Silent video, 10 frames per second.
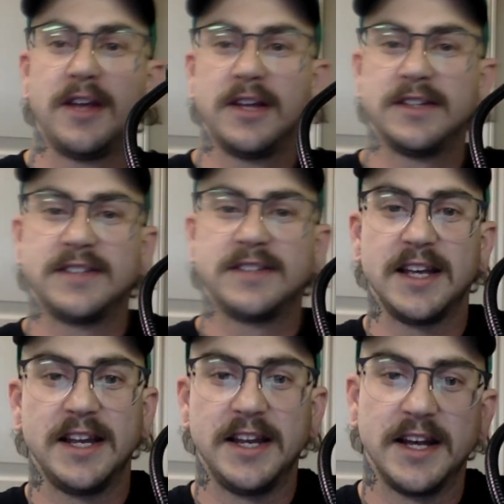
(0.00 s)

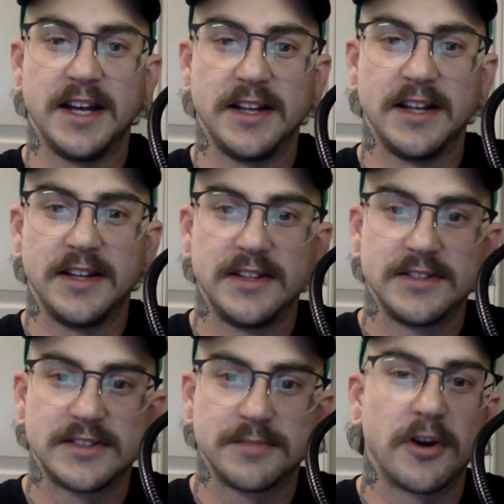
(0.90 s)
said
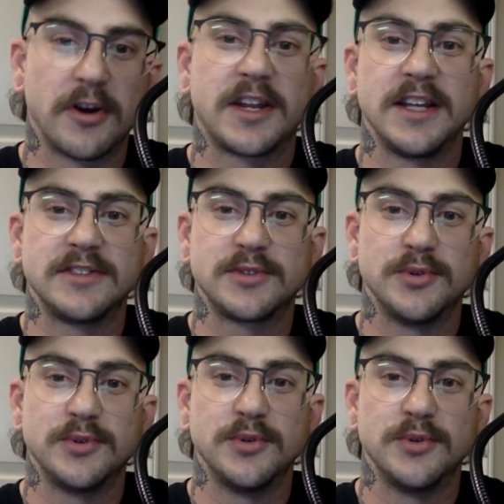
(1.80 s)
smart kid school